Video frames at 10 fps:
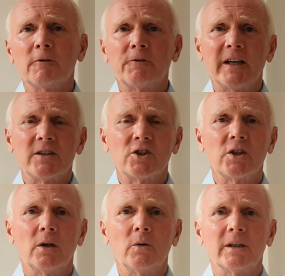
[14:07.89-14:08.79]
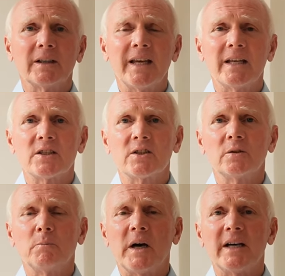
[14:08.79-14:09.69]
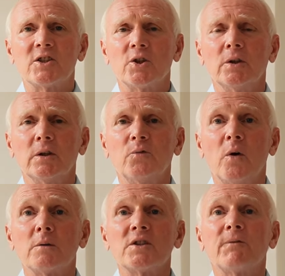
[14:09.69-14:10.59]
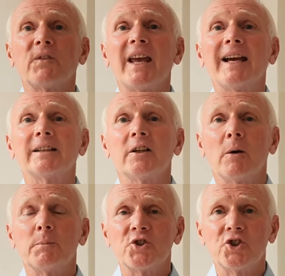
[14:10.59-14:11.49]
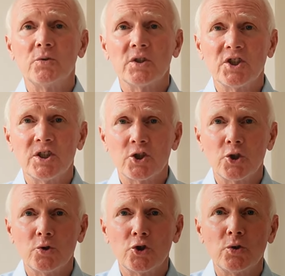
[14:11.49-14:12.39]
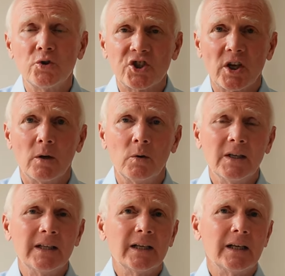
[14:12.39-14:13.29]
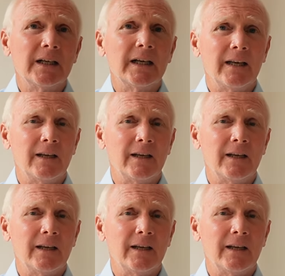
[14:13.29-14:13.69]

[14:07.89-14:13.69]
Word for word: frightened to go and kiss goodbye to loved ones if they had the opportunity to do so uh,